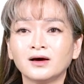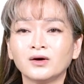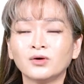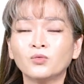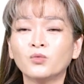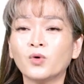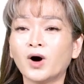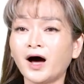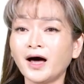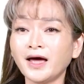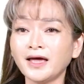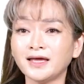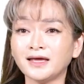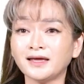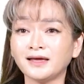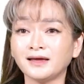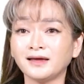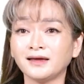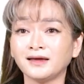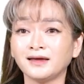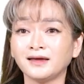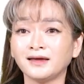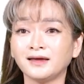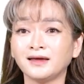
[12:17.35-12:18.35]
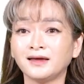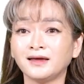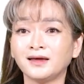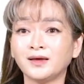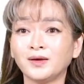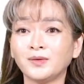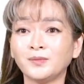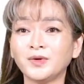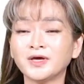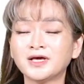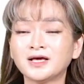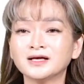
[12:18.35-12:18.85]
Why?
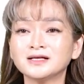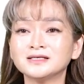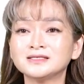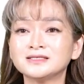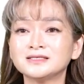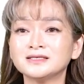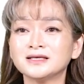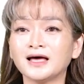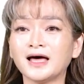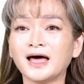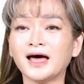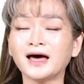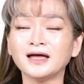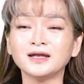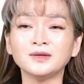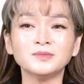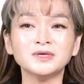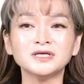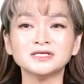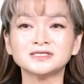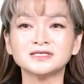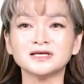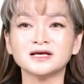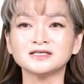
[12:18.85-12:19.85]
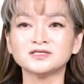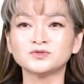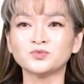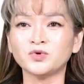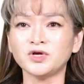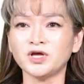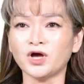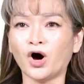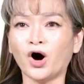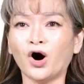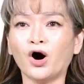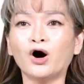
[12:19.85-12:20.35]
Because Atomy says
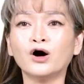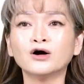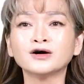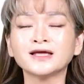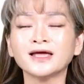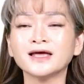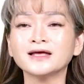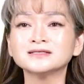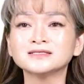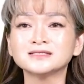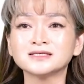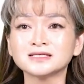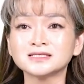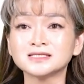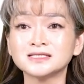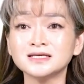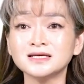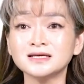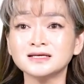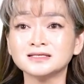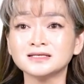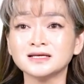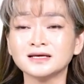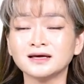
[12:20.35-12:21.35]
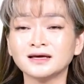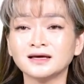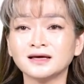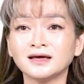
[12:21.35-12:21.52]
we all can succeed.